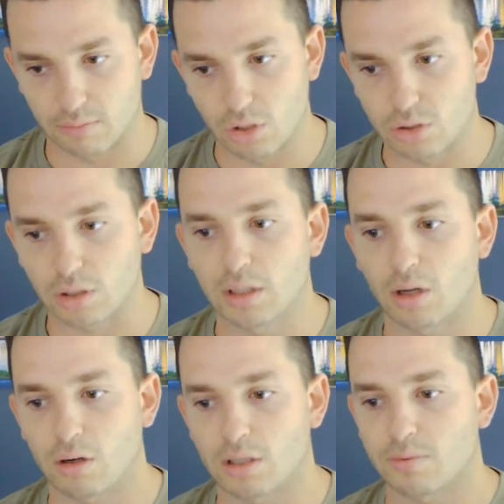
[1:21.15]
Usually the
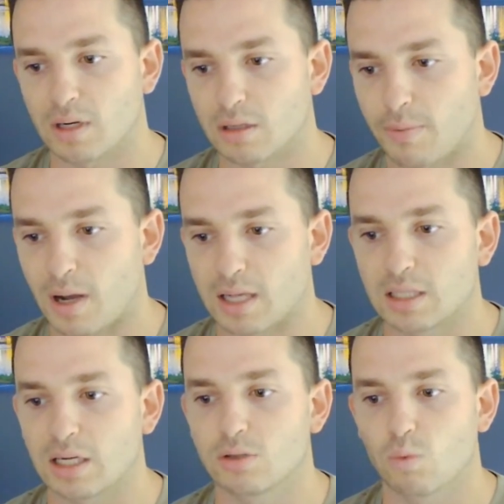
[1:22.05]
earnest money
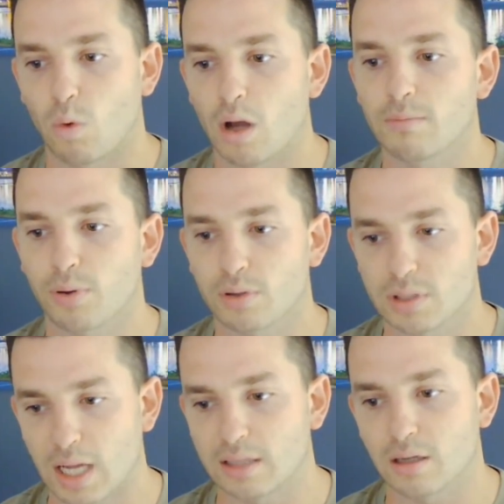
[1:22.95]
deposit is
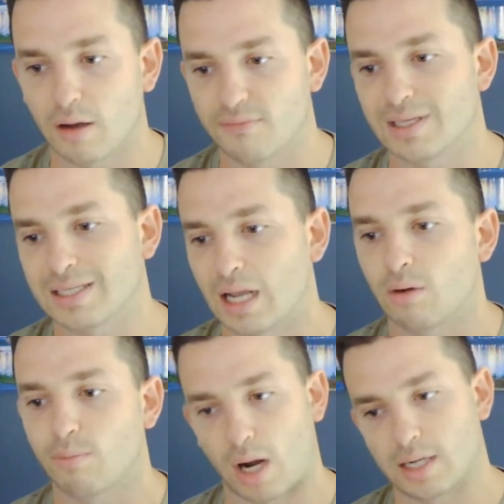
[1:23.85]
1% of the sale price.